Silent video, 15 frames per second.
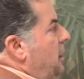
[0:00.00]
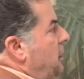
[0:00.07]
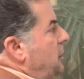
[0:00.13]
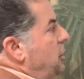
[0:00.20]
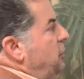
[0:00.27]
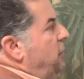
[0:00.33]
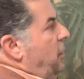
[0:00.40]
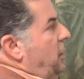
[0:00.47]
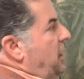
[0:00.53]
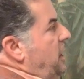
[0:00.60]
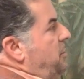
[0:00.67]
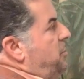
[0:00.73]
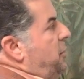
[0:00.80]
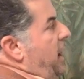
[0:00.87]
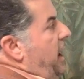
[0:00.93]
You've
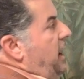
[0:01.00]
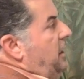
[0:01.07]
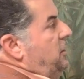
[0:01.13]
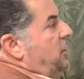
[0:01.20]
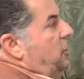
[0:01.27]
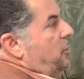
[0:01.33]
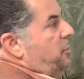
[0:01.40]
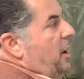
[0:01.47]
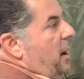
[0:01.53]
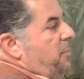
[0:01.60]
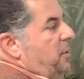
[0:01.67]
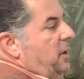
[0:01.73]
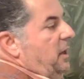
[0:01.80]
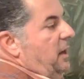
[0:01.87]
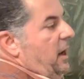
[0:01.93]
only paid your
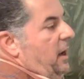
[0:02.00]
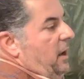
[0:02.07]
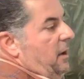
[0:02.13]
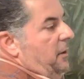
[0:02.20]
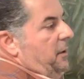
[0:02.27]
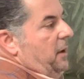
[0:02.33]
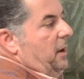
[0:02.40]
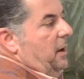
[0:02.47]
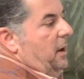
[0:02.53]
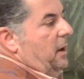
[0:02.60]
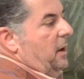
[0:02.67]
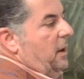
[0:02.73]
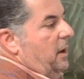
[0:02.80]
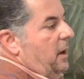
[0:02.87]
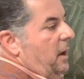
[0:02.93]
property down
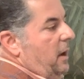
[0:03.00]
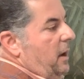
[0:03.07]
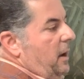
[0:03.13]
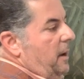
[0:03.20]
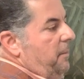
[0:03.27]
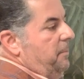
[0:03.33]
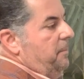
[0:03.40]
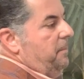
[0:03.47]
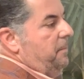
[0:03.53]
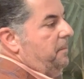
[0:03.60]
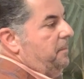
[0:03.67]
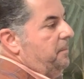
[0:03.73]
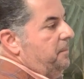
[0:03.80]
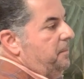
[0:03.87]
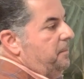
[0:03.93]

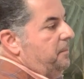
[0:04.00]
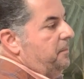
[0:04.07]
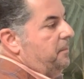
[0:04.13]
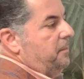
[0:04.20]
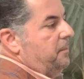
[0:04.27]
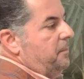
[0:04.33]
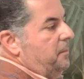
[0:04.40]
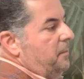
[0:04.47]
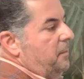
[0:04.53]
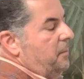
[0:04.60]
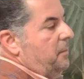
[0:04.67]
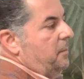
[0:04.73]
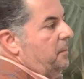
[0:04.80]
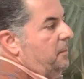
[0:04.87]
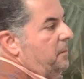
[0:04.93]

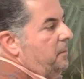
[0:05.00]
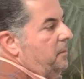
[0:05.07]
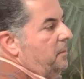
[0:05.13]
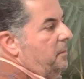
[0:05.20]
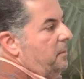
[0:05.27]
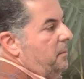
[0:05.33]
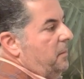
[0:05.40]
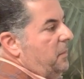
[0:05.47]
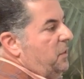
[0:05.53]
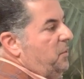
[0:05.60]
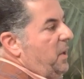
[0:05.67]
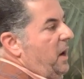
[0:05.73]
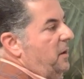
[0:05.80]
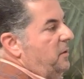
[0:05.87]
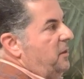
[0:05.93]

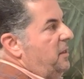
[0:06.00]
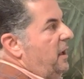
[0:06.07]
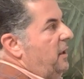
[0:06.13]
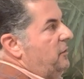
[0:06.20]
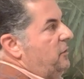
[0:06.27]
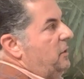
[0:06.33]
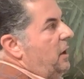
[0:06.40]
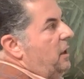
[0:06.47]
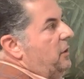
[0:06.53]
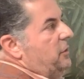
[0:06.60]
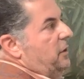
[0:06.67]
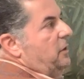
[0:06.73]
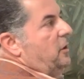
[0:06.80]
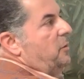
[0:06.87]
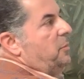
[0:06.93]

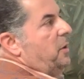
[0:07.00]
$300,000 and your